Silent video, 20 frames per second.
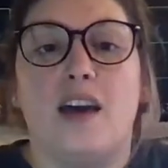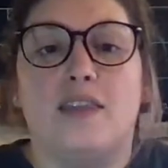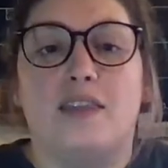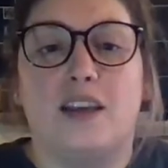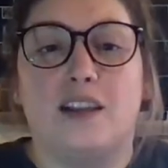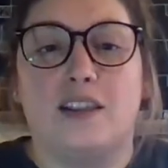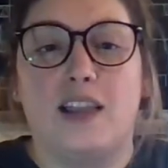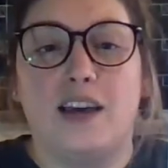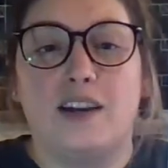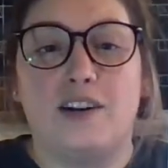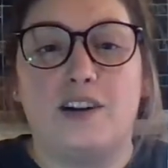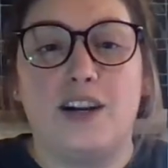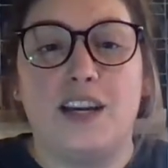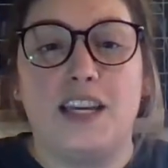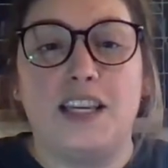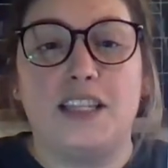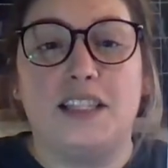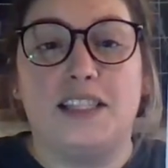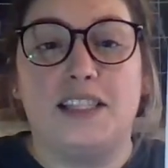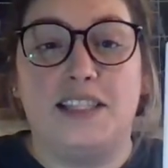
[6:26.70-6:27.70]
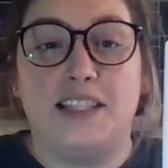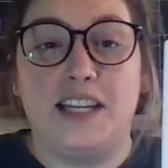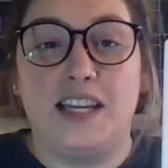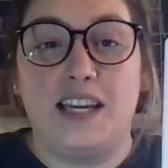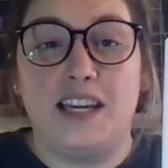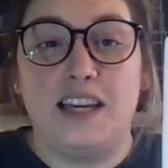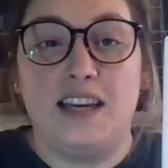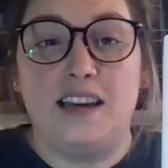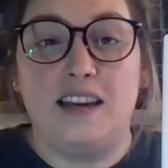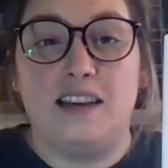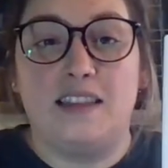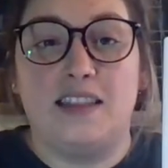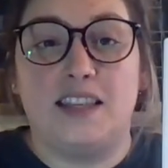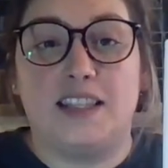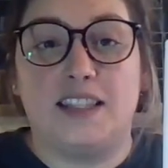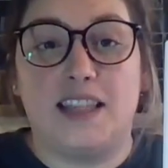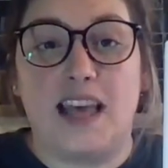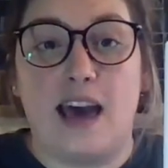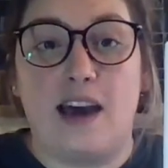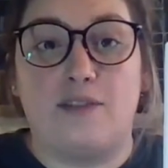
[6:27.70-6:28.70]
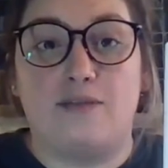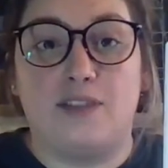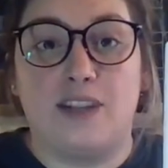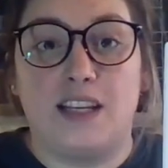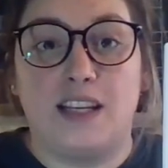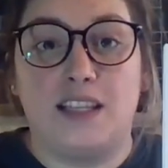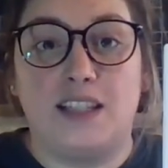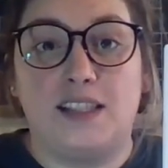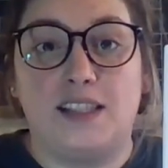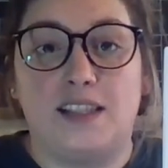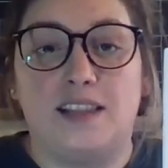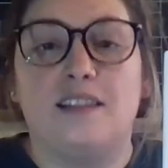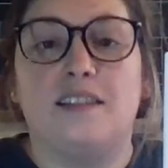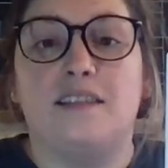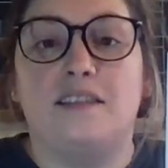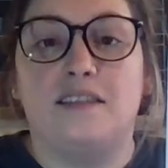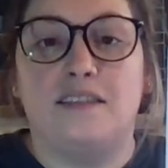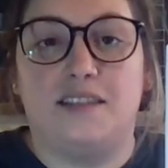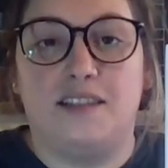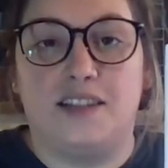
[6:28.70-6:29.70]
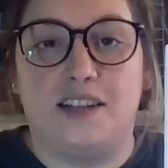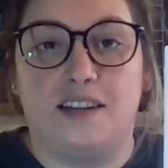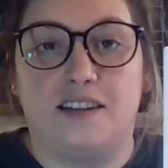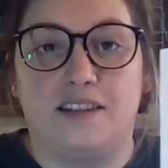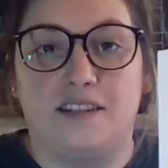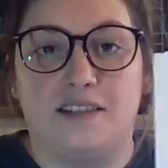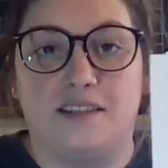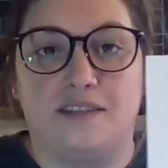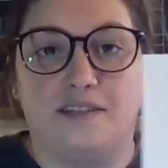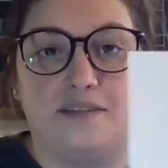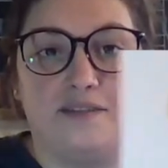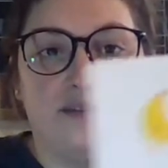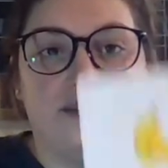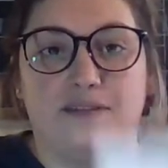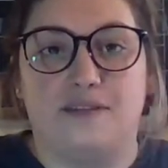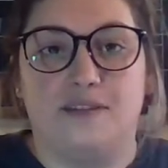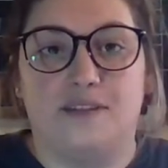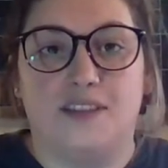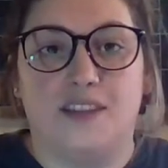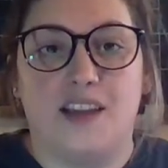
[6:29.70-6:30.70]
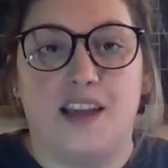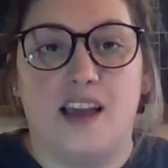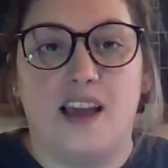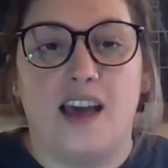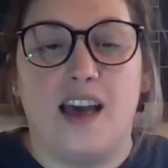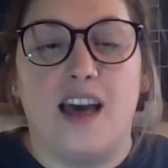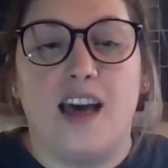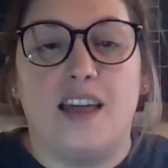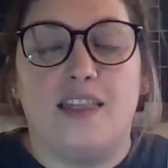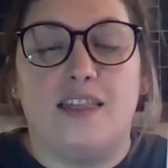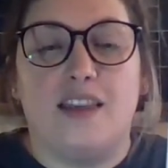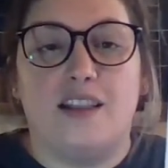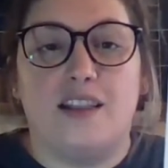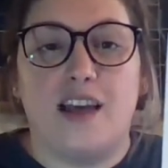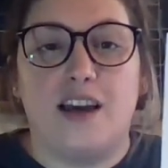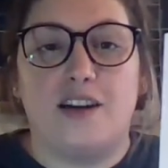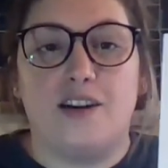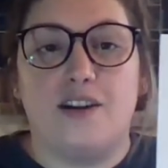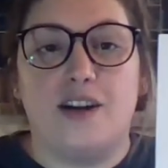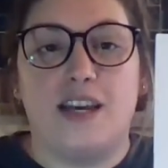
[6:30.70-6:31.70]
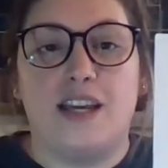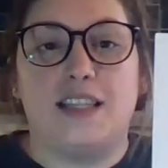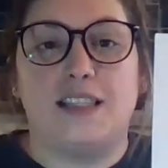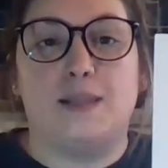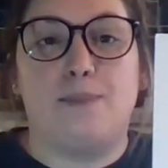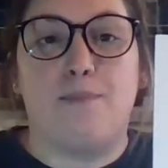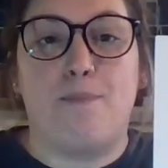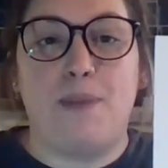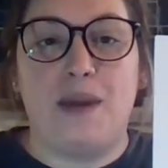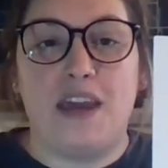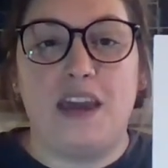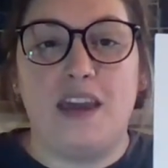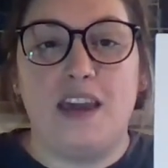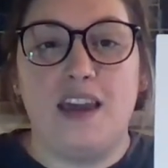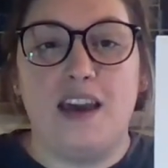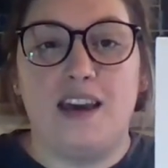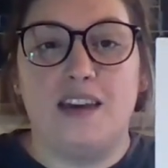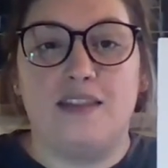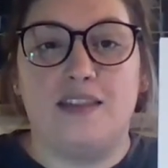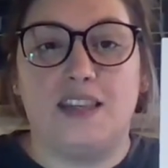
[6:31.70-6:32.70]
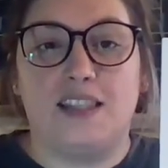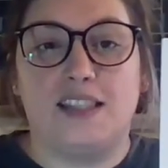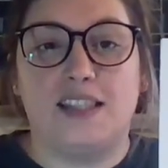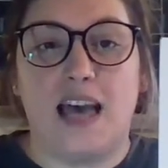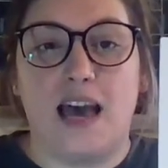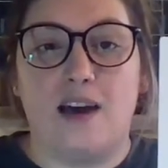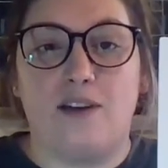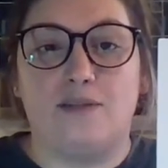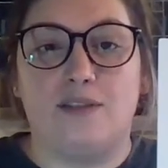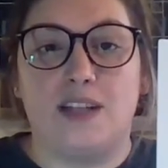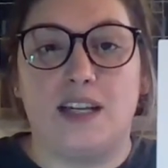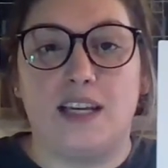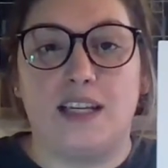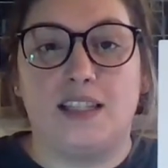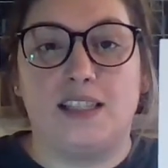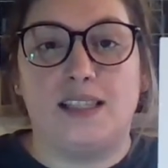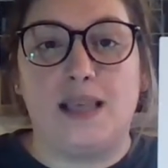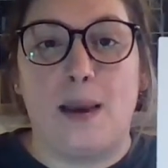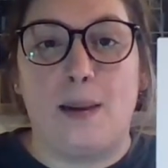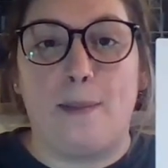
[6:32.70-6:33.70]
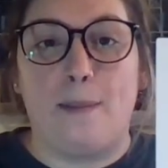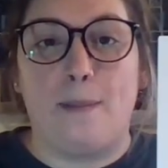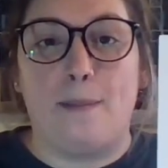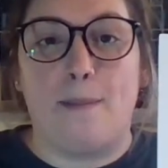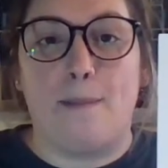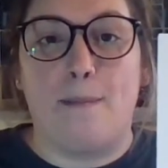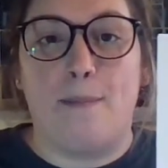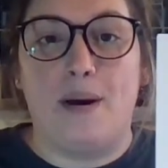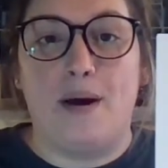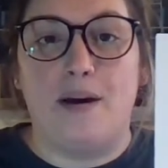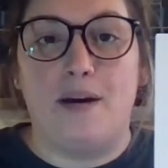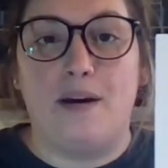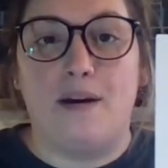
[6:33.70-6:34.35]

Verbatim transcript: The letter is D, the sound is D. The letter is B. The sound is B.